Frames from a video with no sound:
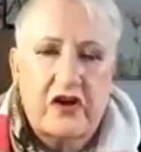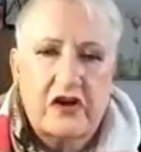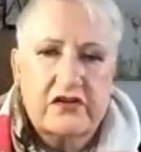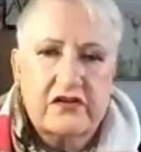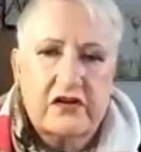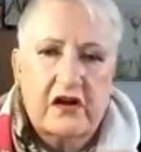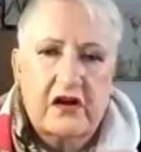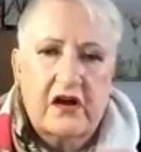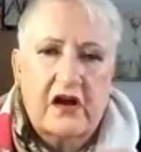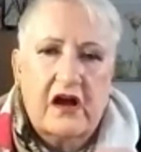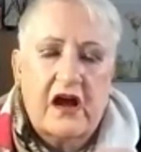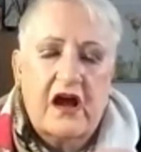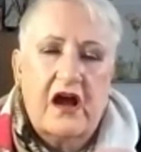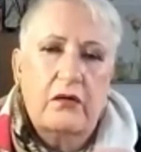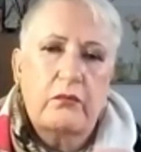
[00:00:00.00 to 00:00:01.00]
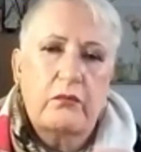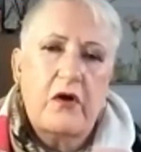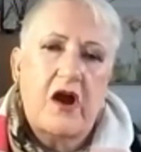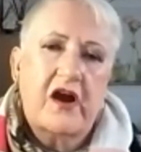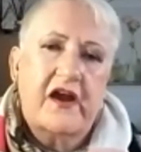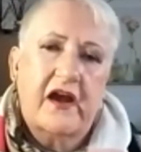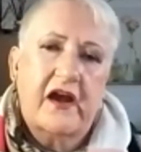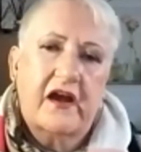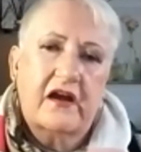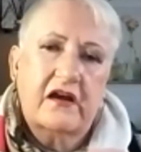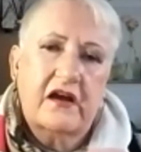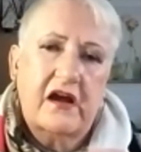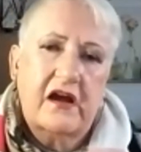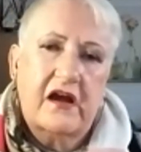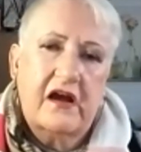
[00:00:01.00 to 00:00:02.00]
with a doctorate uh,
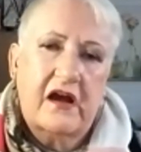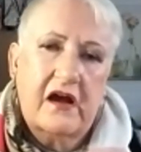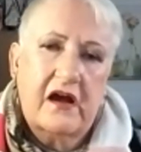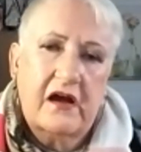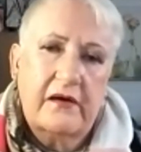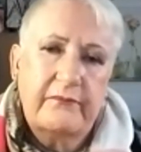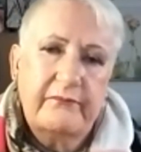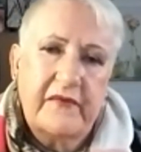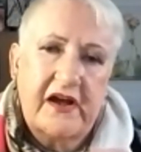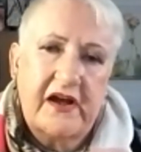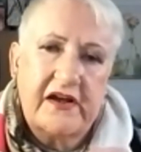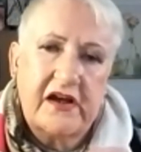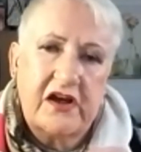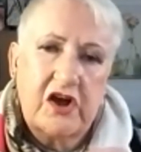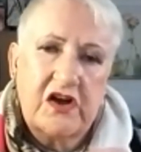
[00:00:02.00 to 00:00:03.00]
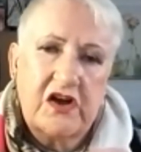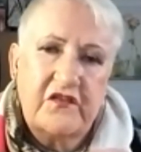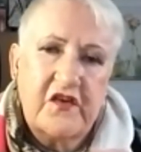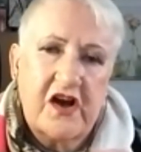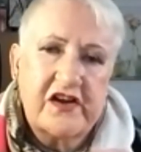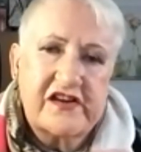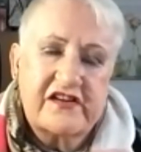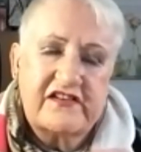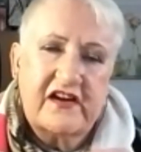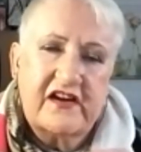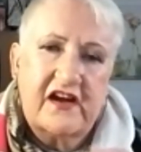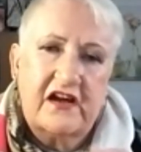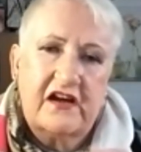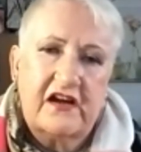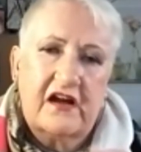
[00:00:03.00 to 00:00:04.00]
working um, in a
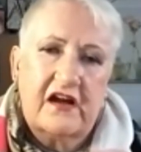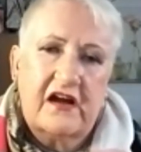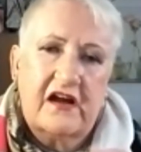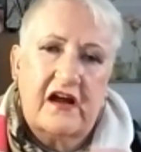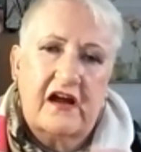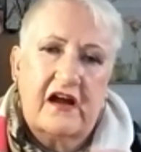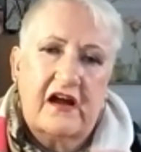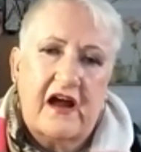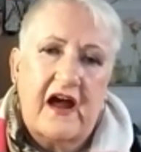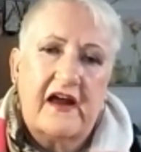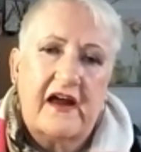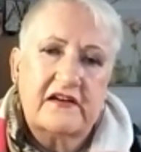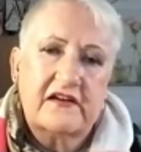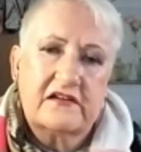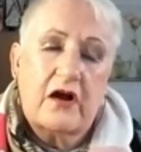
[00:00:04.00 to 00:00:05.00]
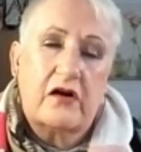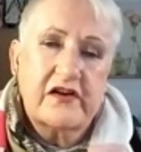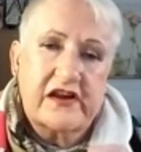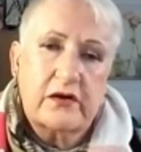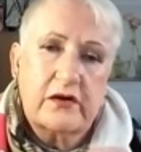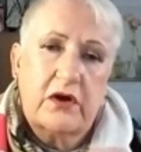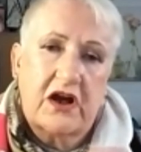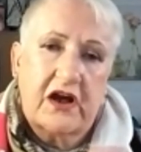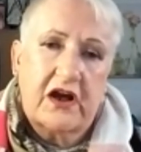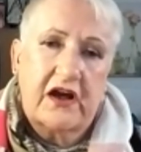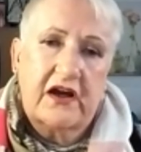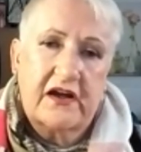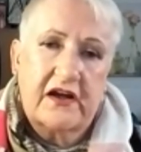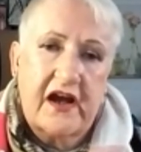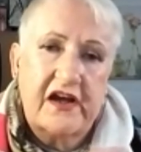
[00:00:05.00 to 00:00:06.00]
university uh, and also working
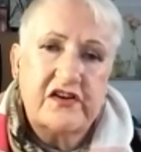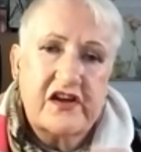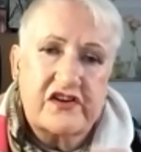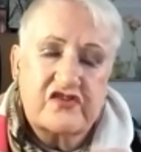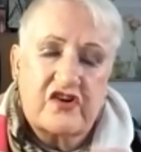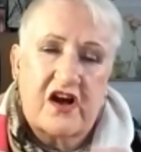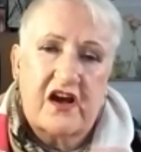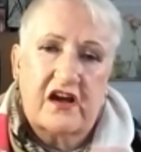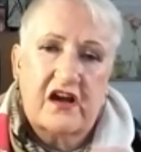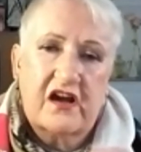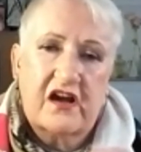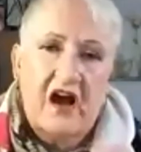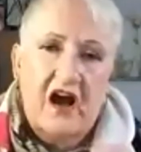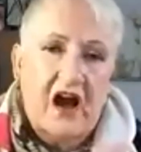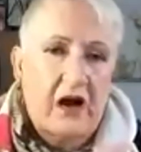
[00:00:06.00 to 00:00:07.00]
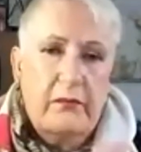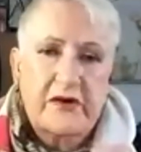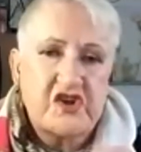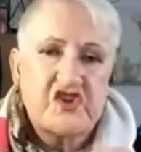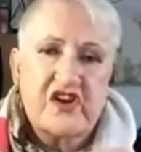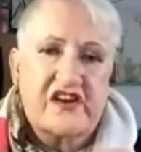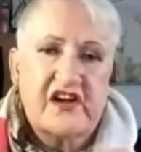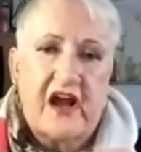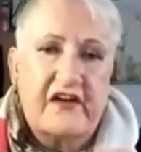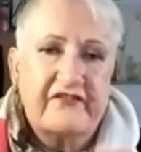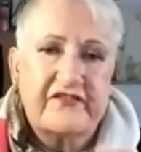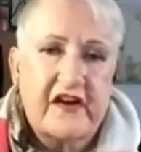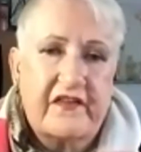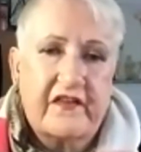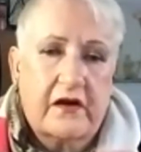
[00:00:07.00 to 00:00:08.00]
in the industry, I would have just
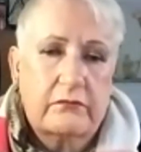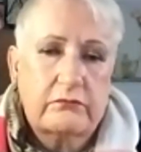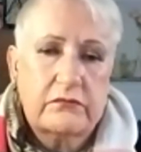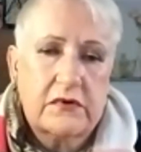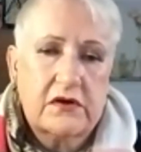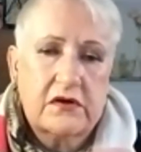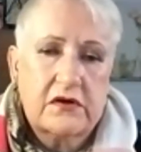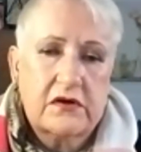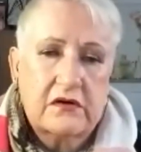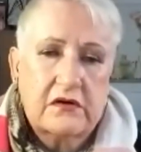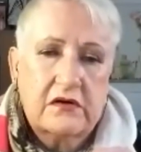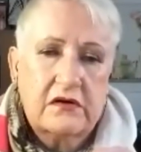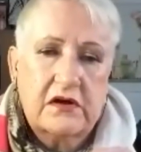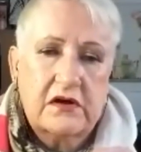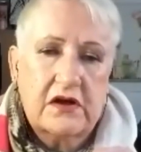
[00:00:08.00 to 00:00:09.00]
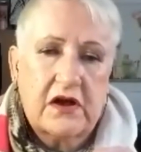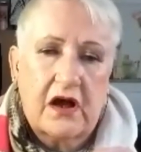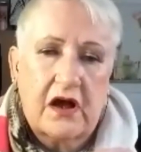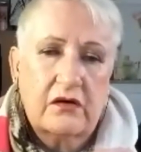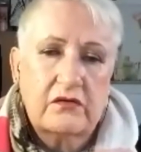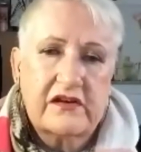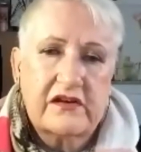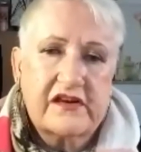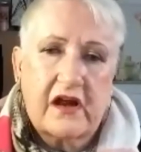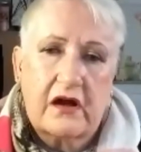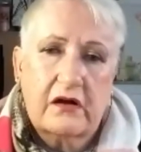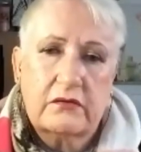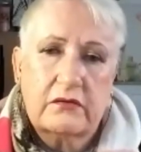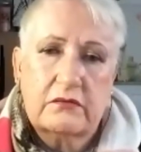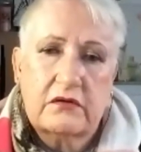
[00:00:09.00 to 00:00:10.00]
laughed at them, you know.
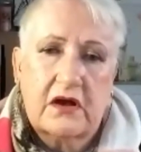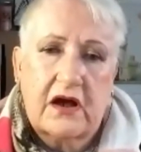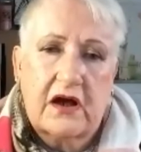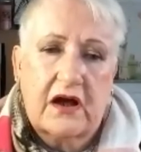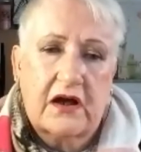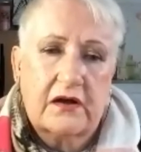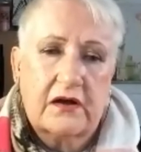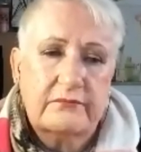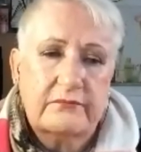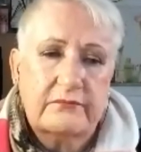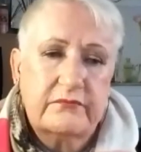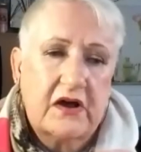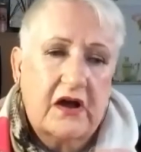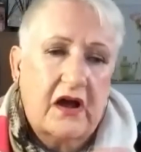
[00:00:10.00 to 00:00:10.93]
So, um,